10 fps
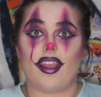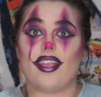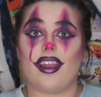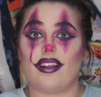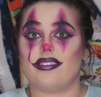and
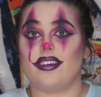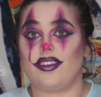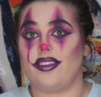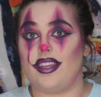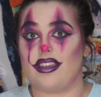then I'll tell
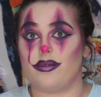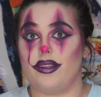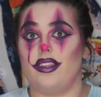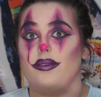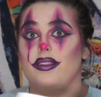you next what
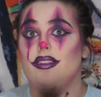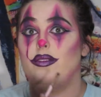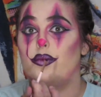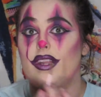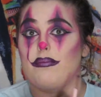to do with
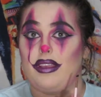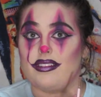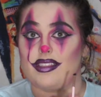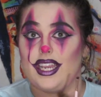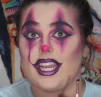when it
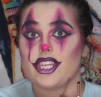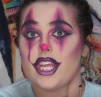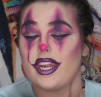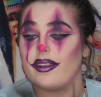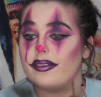meets the
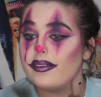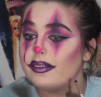eyeshadow.